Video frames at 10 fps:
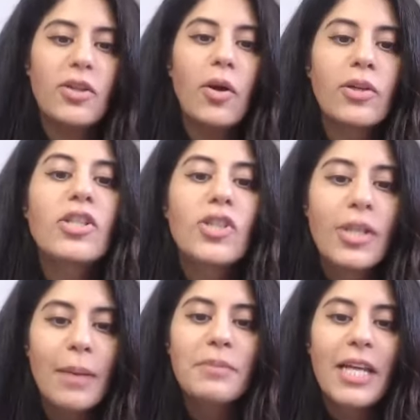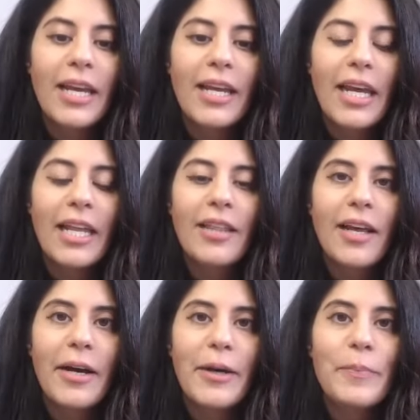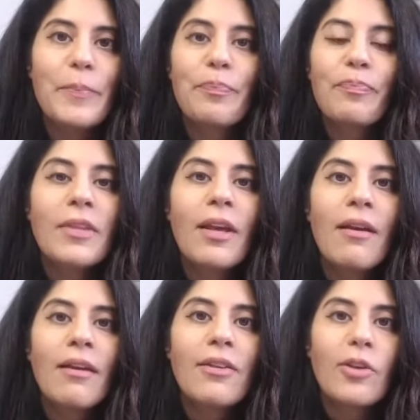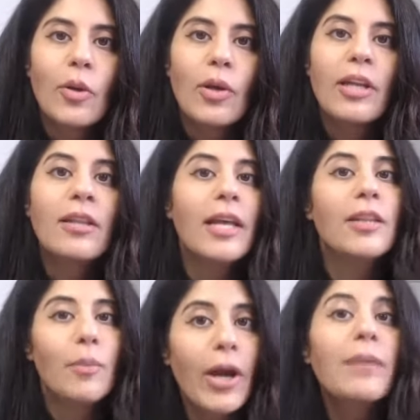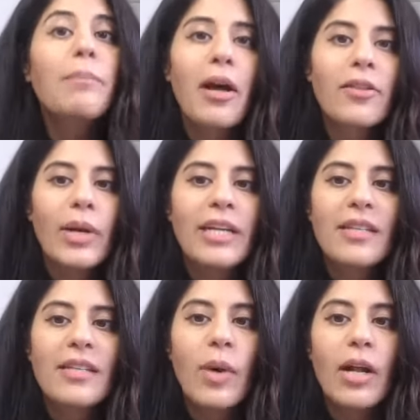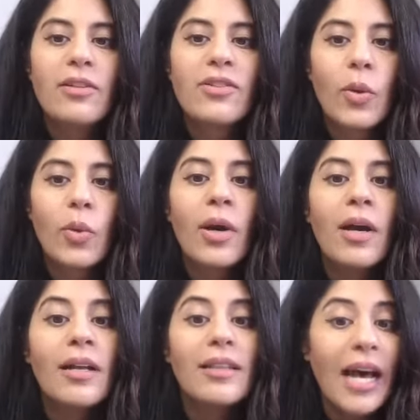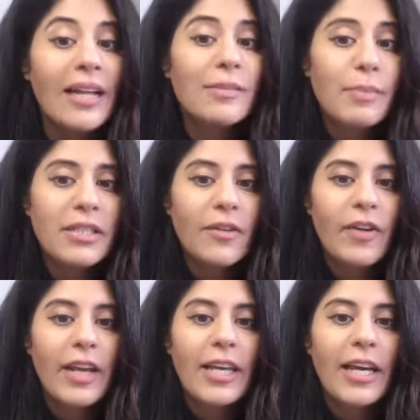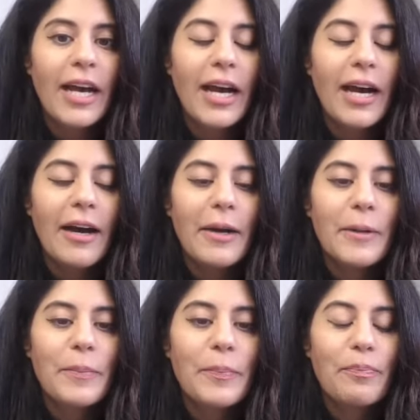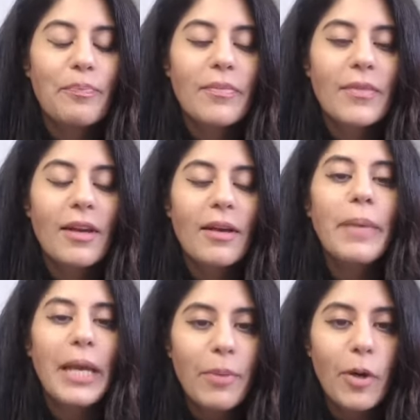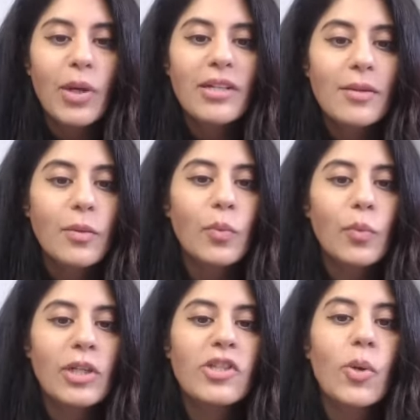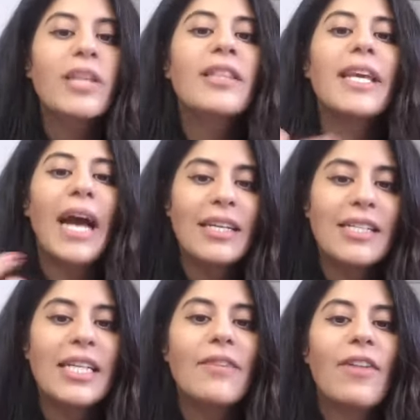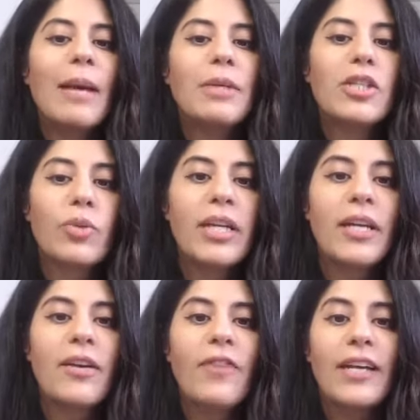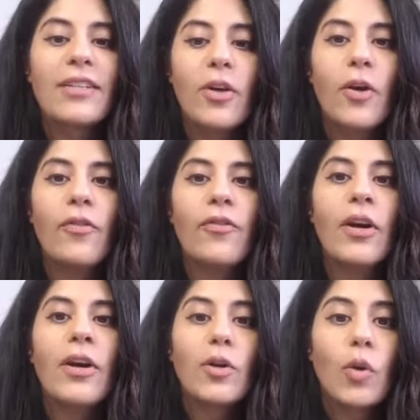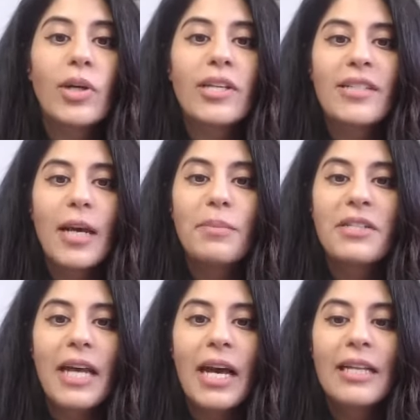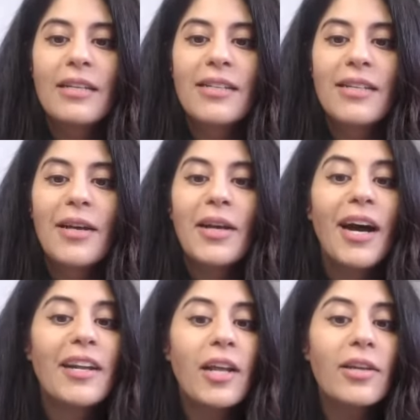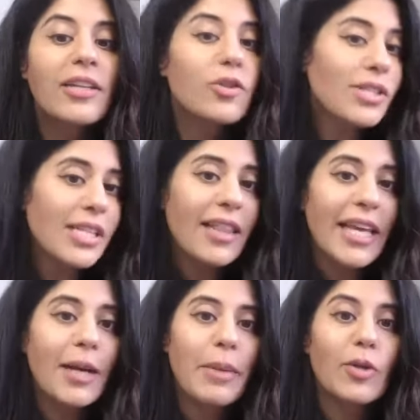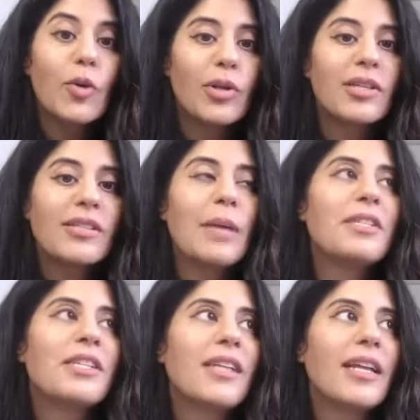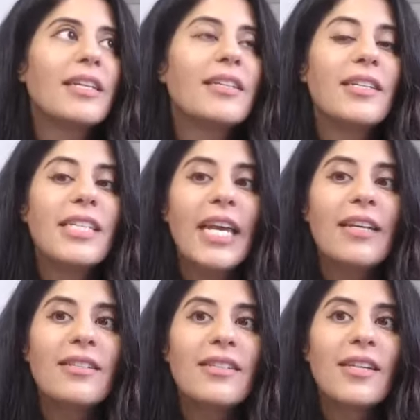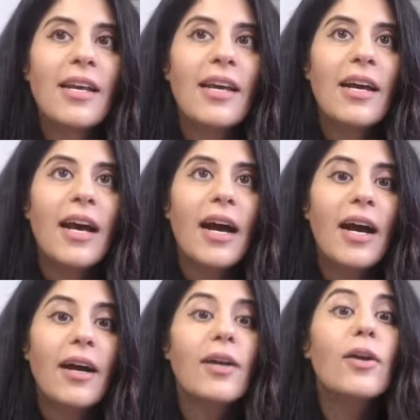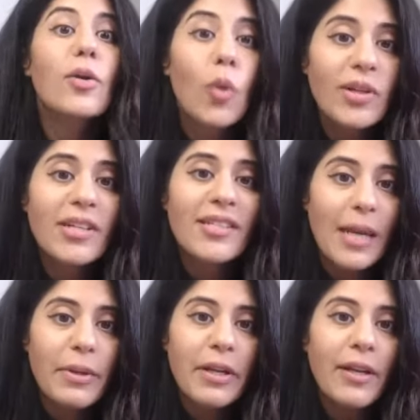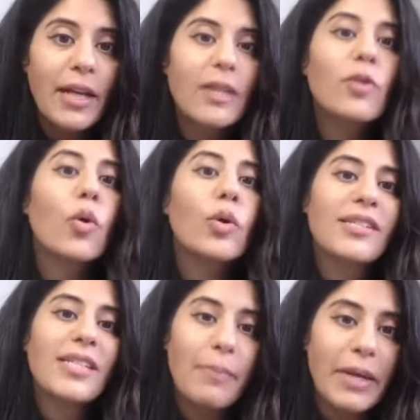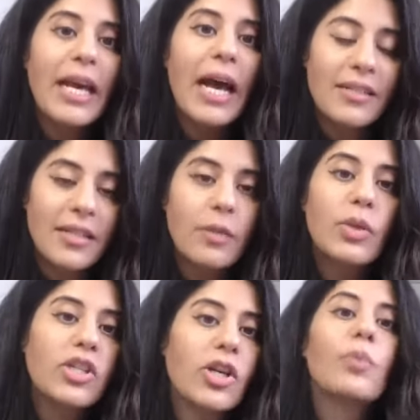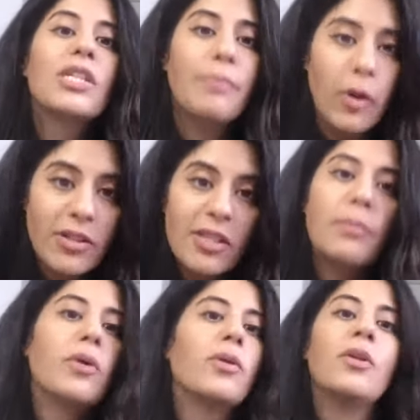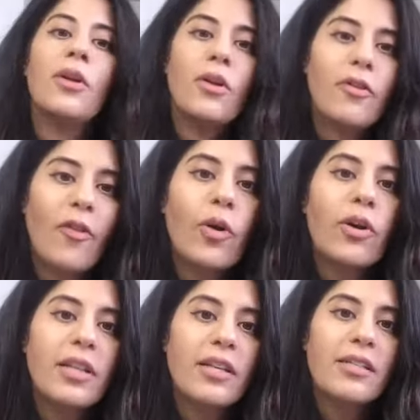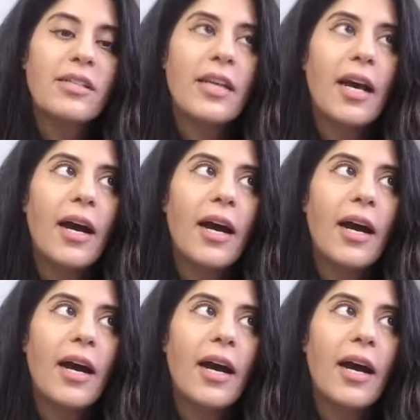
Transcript: oxygen uptake in the in the brain pathways as well. So that specific paper was showing the anti-inflammatory effects of Cordyceps. And another interesting thing about Cordyceps is that it contains cordycepin and cordycepic acid, which are responsible for this